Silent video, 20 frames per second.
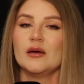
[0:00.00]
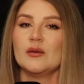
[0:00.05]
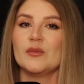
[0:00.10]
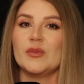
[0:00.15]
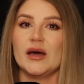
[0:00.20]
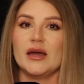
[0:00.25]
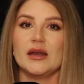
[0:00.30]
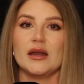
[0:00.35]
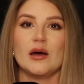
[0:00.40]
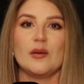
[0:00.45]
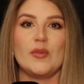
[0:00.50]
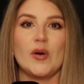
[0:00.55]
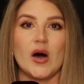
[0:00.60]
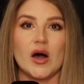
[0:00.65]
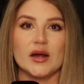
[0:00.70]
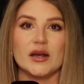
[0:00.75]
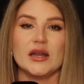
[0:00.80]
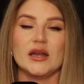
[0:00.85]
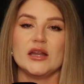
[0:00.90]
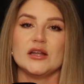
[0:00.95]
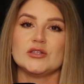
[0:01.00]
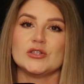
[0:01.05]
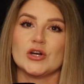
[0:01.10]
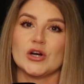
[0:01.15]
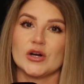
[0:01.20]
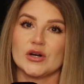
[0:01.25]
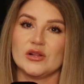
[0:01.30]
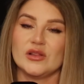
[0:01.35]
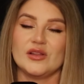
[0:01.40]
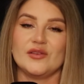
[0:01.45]
But upon an
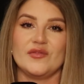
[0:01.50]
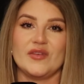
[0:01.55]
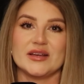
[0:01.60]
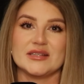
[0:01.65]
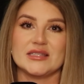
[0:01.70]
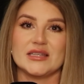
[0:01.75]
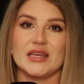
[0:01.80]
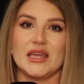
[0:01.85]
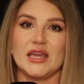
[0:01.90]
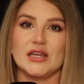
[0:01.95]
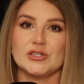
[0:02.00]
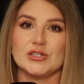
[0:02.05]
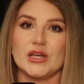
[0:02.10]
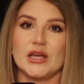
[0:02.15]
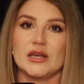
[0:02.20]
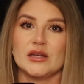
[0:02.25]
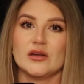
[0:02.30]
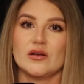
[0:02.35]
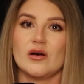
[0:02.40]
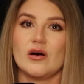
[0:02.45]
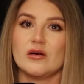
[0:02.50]
internal investigation,